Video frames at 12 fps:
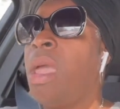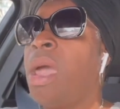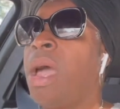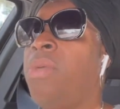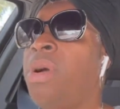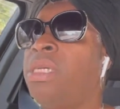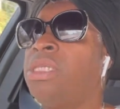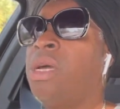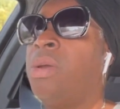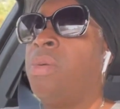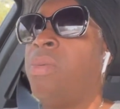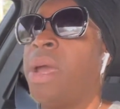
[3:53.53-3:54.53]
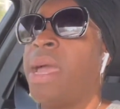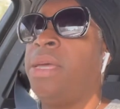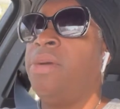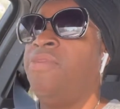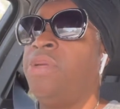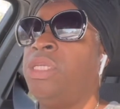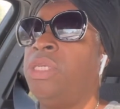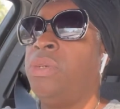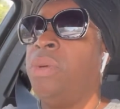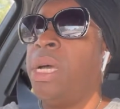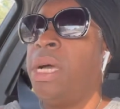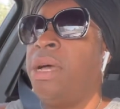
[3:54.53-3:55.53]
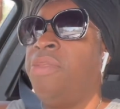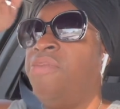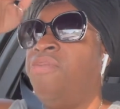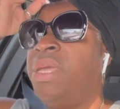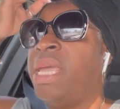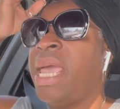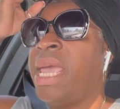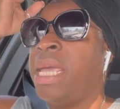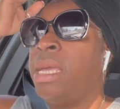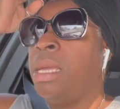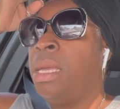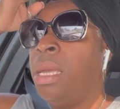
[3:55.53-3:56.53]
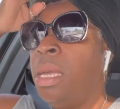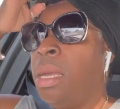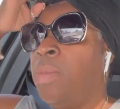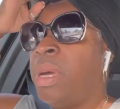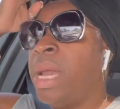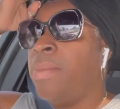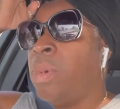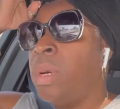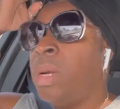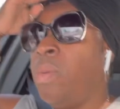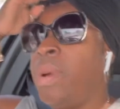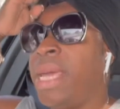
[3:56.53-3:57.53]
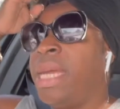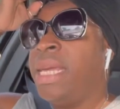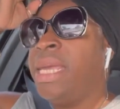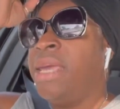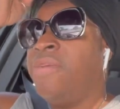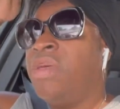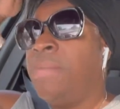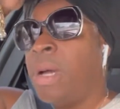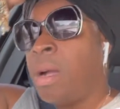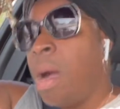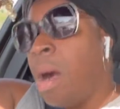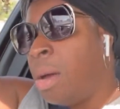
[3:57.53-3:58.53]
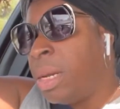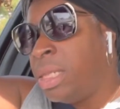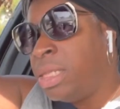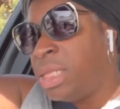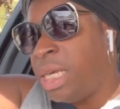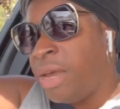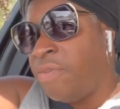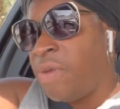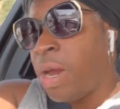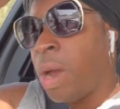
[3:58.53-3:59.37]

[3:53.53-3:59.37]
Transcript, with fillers: I was gonna ride over to uh, the VA, but I'm gonna wait and give them a call and see if they're